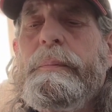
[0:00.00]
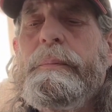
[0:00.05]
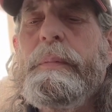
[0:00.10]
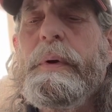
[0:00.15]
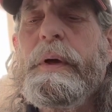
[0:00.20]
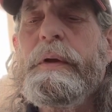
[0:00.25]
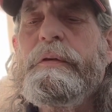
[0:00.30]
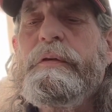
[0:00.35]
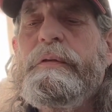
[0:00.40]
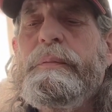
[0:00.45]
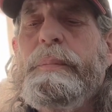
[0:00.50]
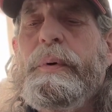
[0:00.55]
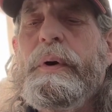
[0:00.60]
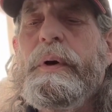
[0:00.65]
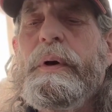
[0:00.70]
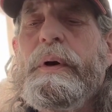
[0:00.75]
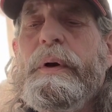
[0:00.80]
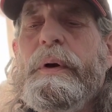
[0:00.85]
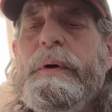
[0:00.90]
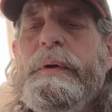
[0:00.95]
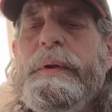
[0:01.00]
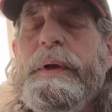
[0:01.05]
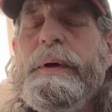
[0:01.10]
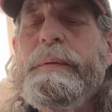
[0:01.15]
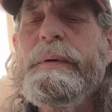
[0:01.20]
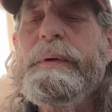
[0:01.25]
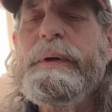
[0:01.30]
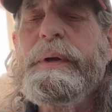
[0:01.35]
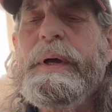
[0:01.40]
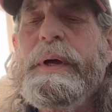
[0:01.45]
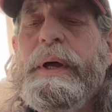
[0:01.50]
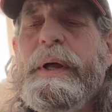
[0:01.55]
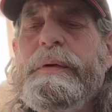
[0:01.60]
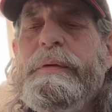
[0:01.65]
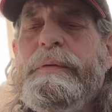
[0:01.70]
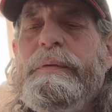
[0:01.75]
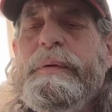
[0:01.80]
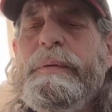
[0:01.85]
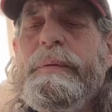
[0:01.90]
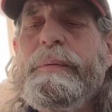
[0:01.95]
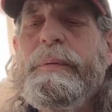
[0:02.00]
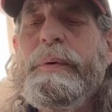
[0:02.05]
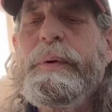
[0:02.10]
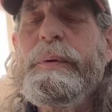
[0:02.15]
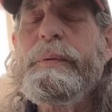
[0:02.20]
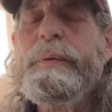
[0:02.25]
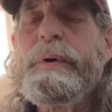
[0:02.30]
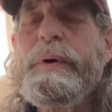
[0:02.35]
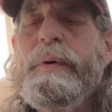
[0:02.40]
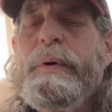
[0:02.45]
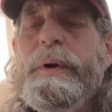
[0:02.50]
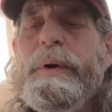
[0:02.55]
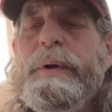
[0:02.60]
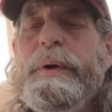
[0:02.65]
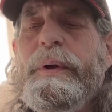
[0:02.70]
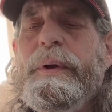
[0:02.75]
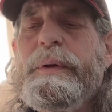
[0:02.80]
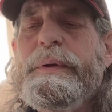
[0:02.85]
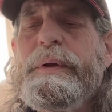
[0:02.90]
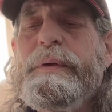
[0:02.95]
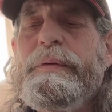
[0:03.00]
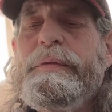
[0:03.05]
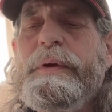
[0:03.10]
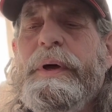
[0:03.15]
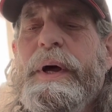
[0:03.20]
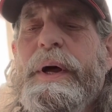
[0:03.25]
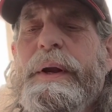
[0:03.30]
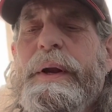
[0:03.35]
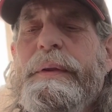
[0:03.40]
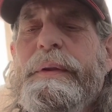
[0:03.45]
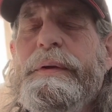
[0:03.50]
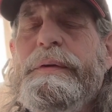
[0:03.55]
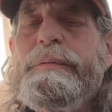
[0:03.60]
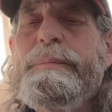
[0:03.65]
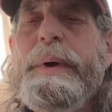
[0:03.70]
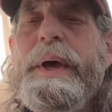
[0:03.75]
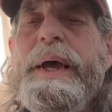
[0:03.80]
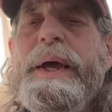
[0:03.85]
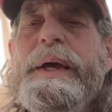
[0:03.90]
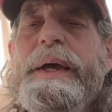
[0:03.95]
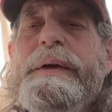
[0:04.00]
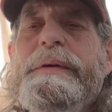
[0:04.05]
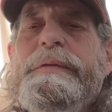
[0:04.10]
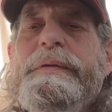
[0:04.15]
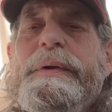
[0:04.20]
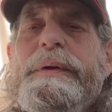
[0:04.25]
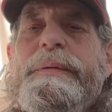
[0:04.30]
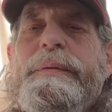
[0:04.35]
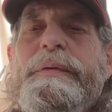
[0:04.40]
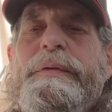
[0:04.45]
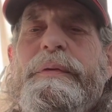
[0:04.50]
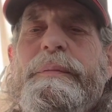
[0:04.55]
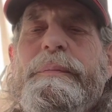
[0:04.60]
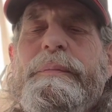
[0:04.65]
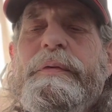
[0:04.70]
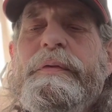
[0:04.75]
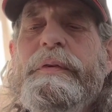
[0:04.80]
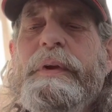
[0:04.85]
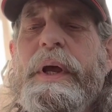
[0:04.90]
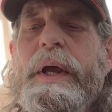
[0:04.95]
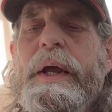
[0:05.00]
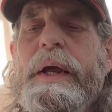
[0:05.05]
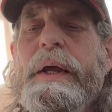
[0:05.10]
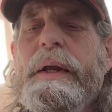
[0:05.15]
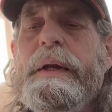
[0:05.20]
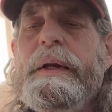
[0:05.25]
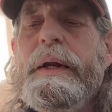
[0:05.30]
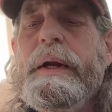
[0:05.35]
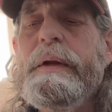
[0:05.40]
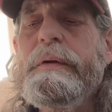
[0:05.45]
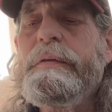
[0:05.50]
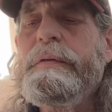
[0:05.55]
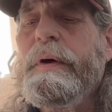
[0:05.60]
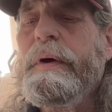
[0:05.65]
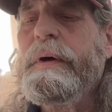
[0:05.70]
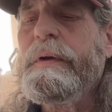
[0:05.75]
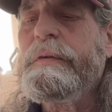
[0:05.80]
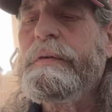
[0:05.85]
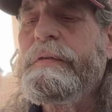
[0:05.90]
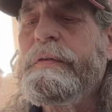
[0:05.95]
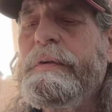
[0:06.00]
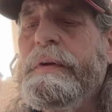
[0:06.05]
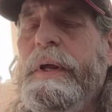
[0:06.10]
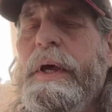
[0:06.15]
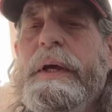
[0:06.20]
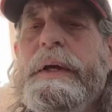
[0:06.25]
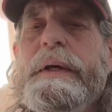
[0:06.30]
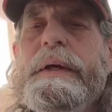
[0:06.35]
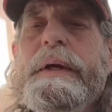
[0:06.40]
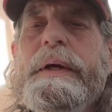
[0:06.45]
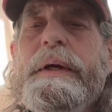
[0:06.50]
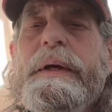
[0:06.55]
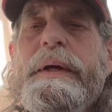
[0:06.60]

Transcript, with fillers: a spur that as we were going along the side of these banks, and there was some sand, and I saw a snake,